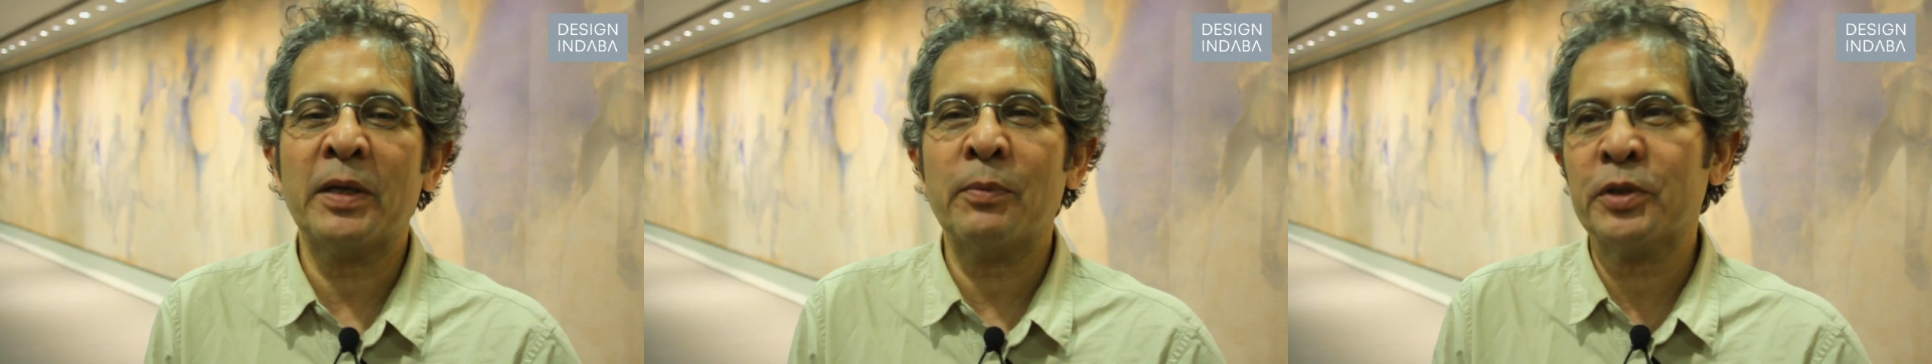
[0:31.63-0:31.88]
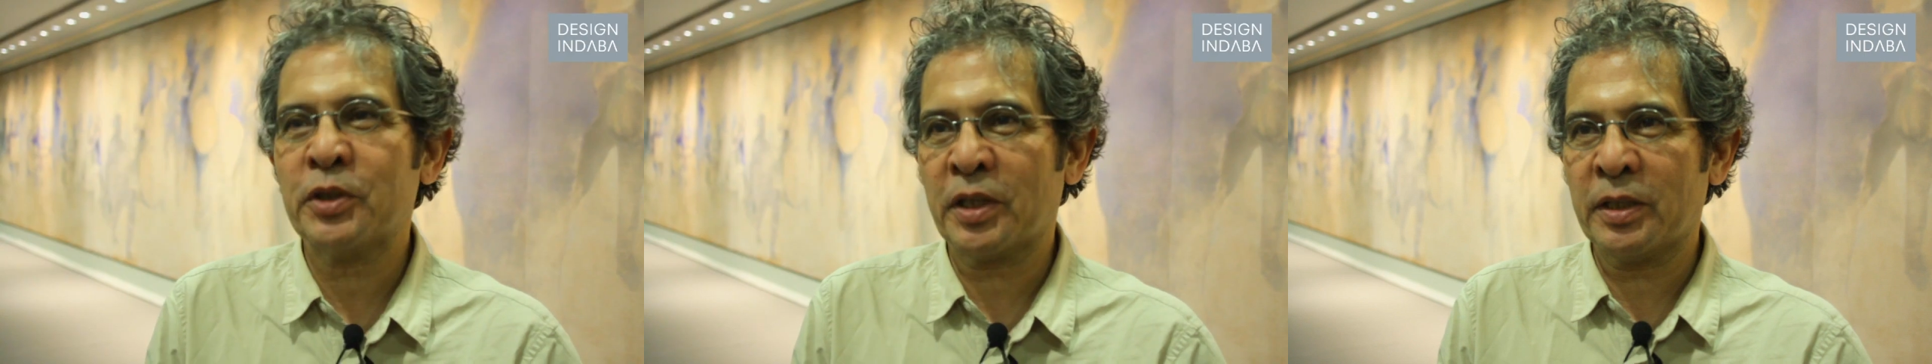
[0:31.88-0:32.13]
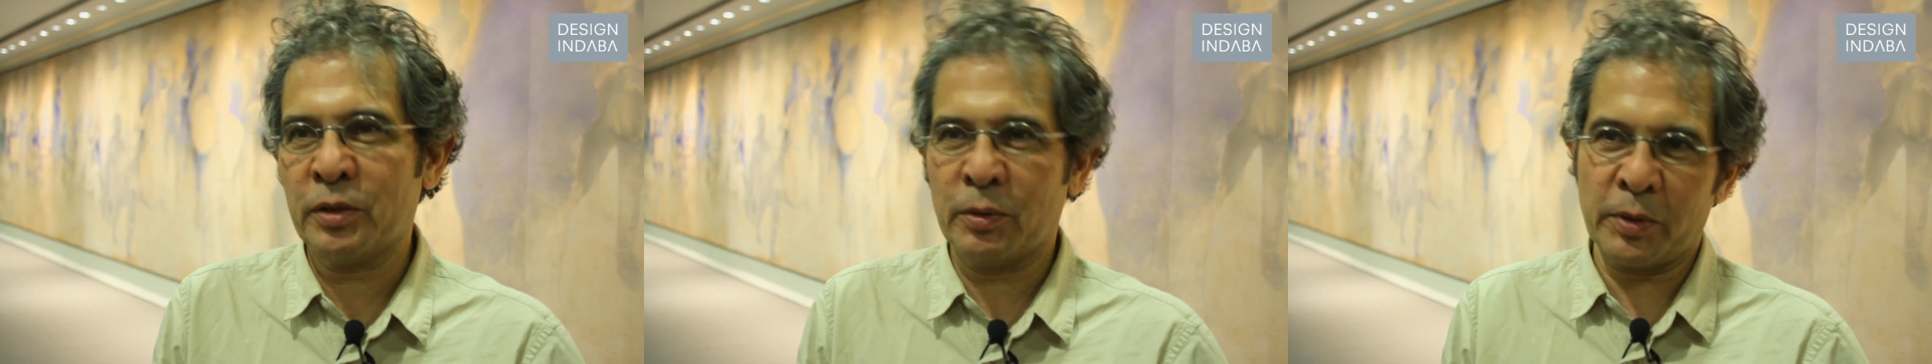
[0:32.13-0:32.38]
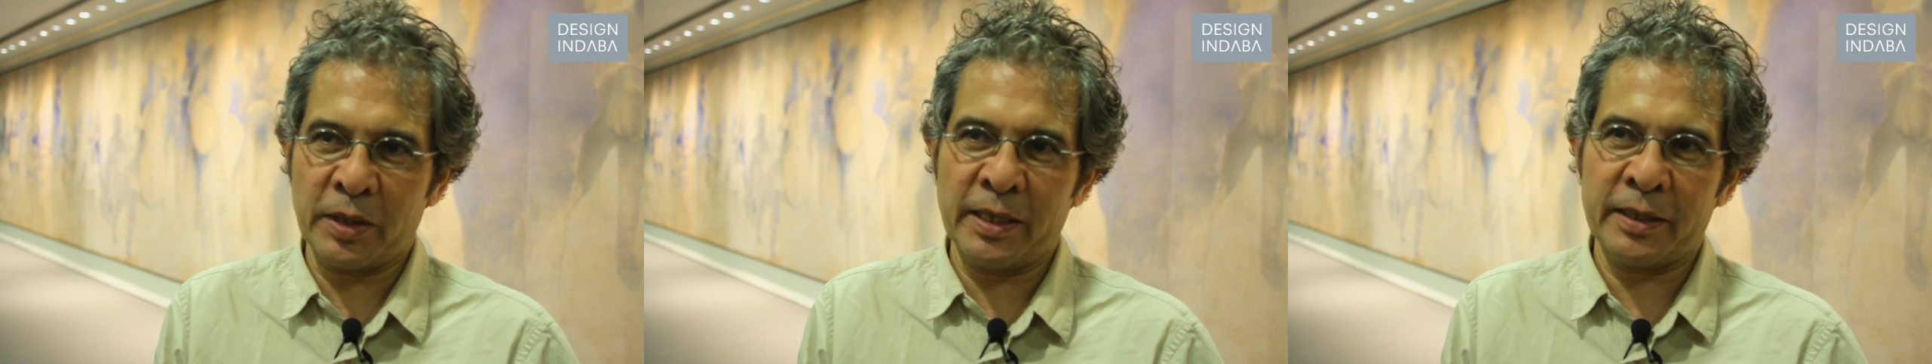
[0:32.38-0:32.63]
and what you can do
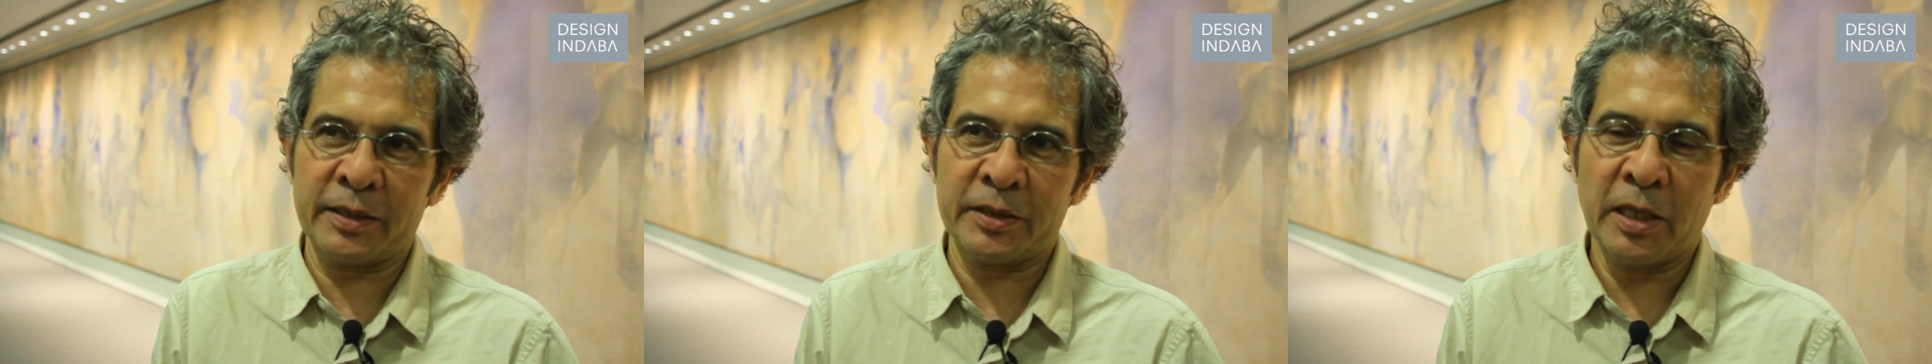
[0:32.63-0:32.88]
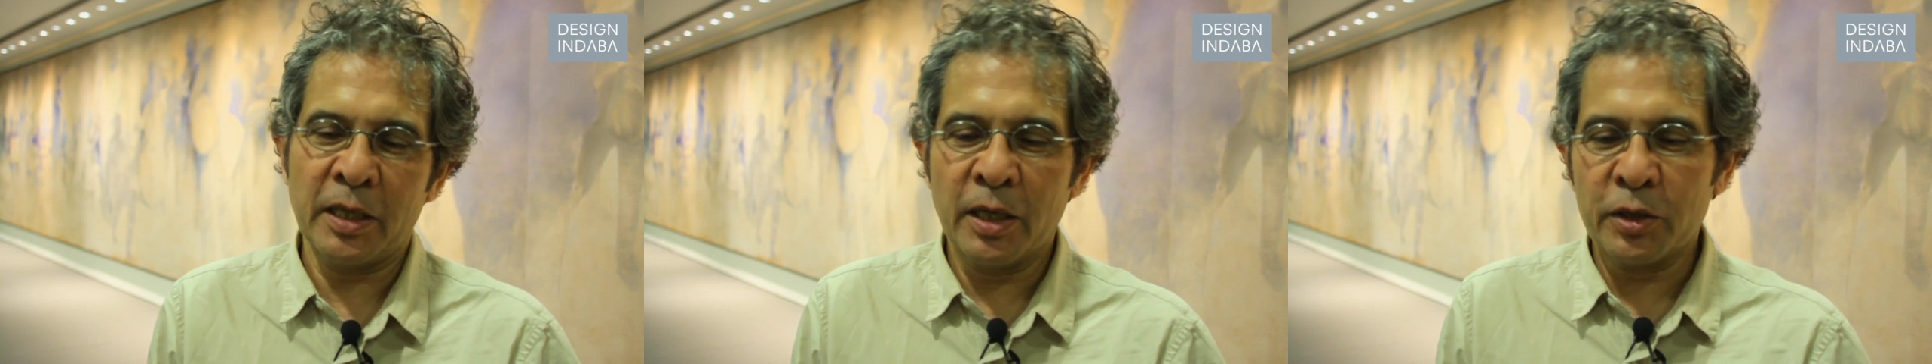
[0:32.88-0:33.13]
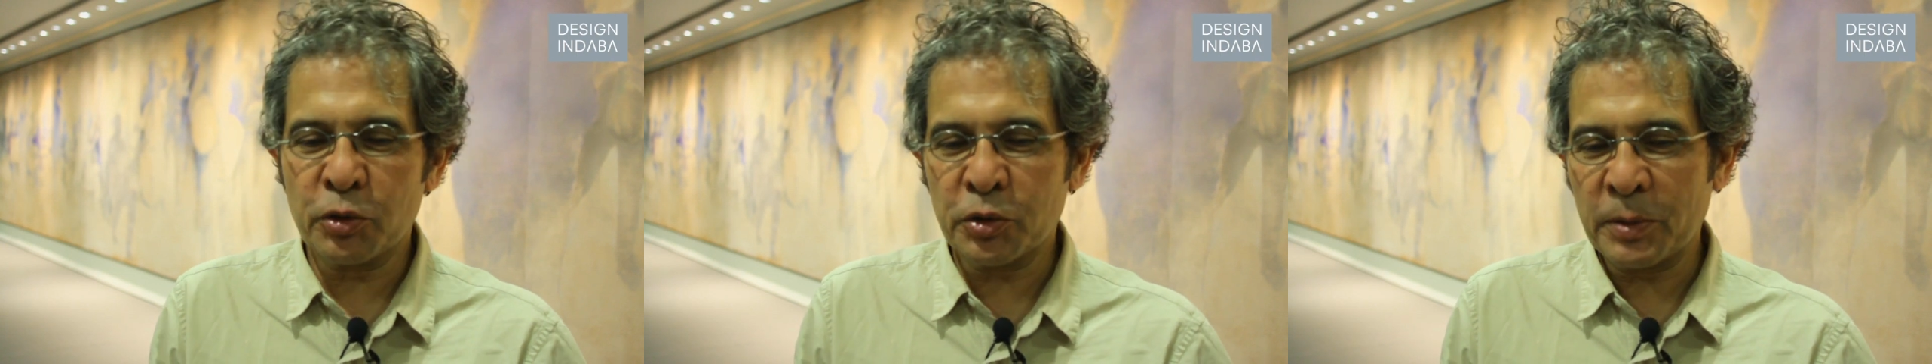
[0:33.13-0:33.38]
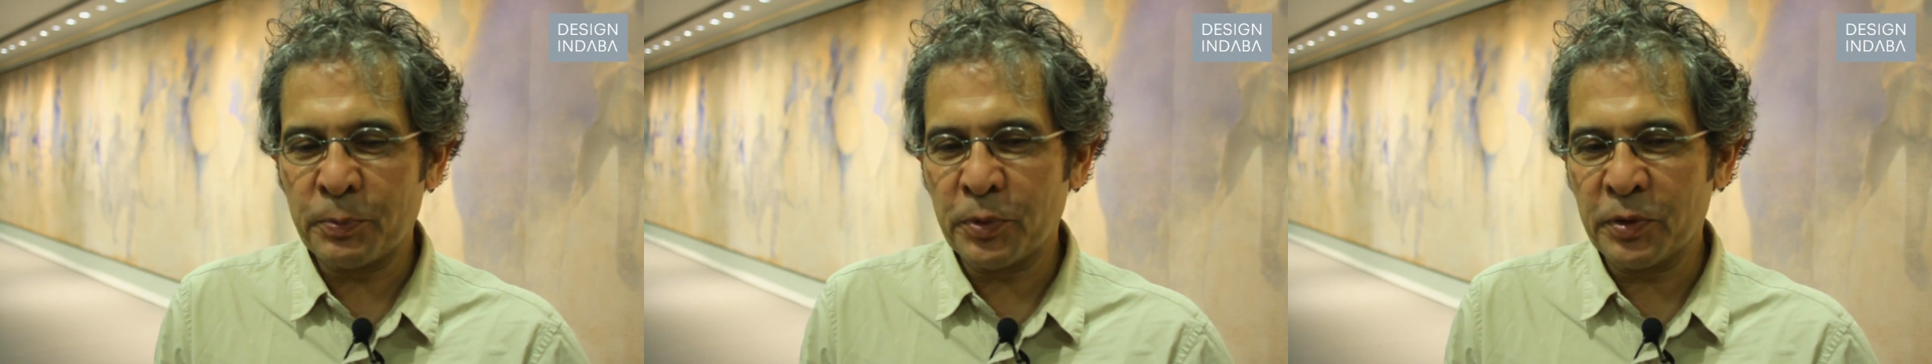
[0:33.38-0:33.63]
with letters. So
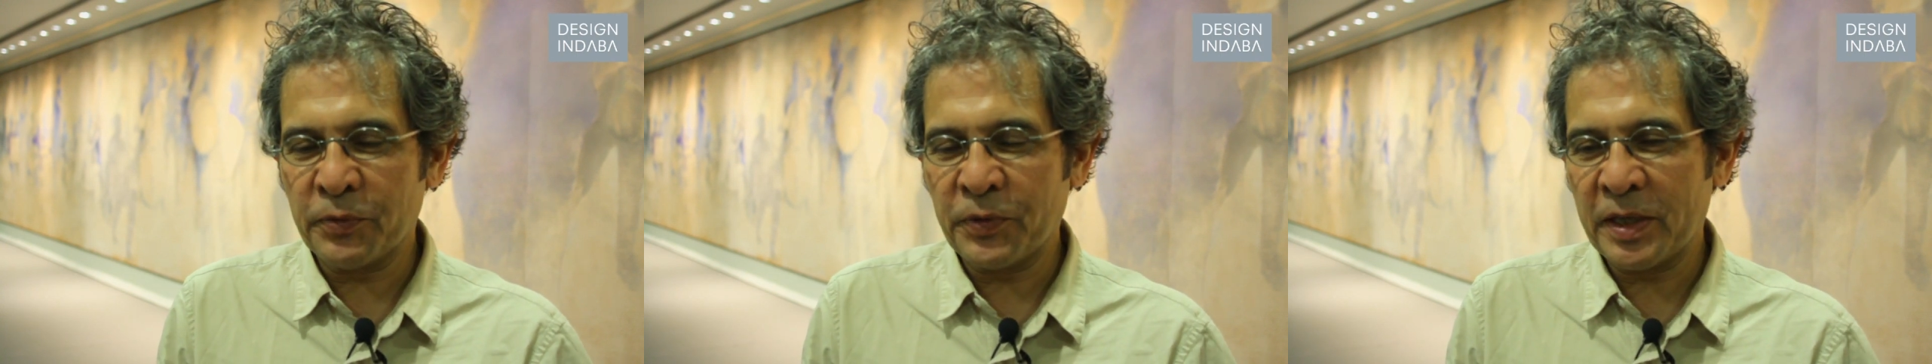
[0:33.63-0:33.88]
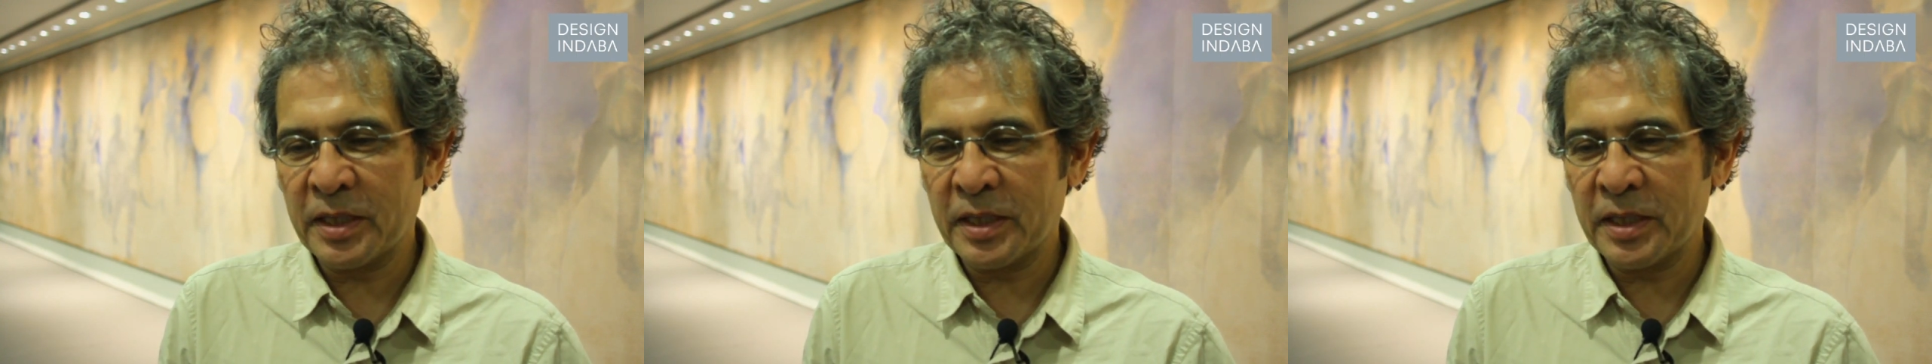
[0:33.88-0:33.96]
typography